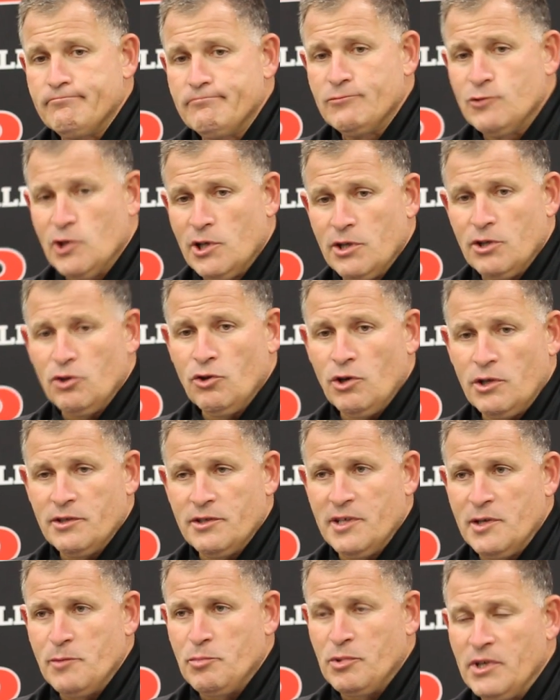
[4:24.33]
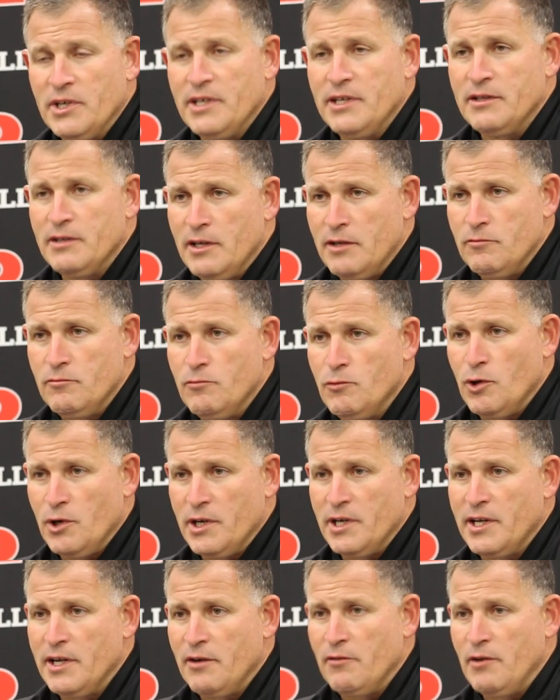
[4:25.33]
We're going to look deeply, and then we're going
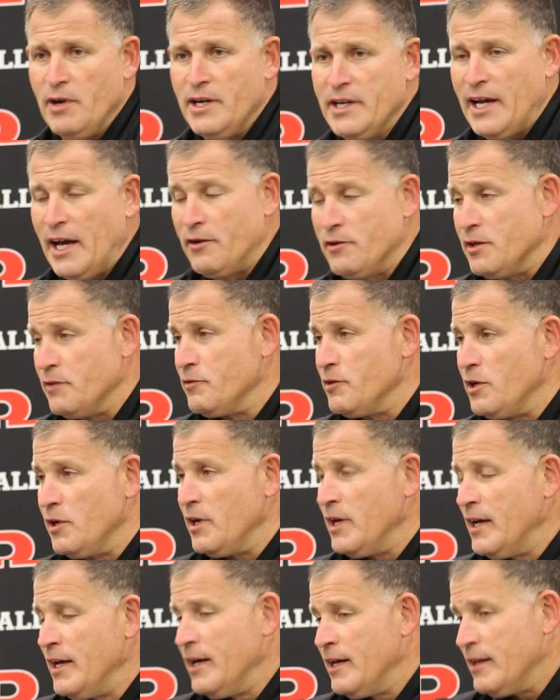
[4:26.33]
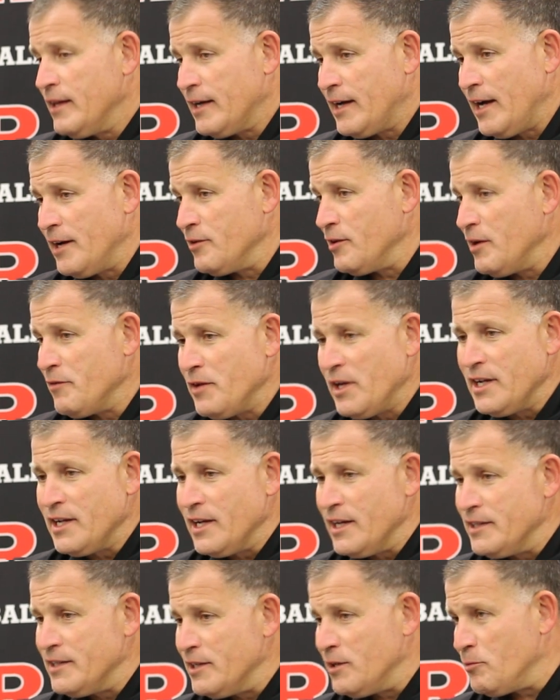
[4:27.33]
to get ready. I don't even know. I don't have any
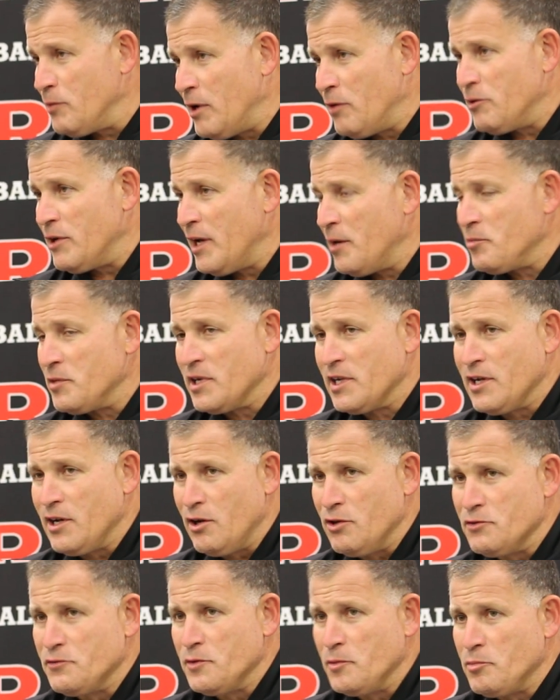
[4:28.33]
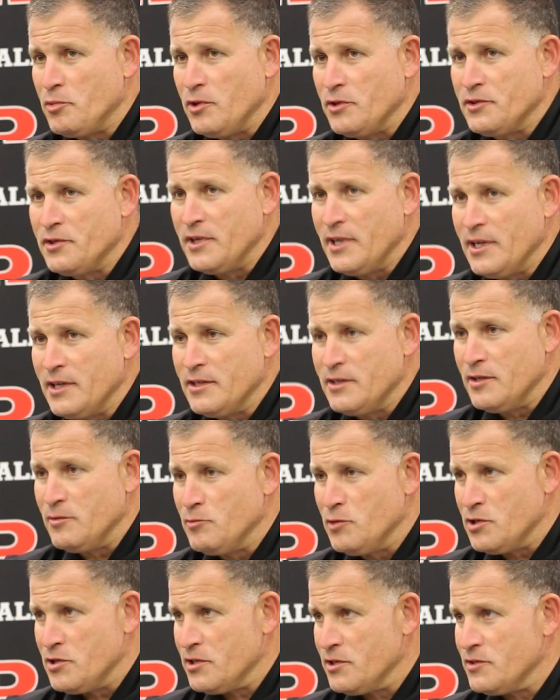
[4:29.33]
idea about what happened in college football today. Did
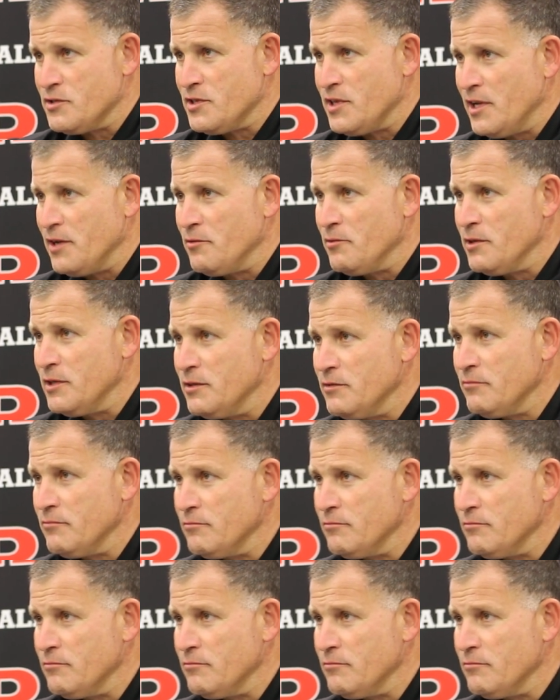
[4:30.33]
Michigan State win?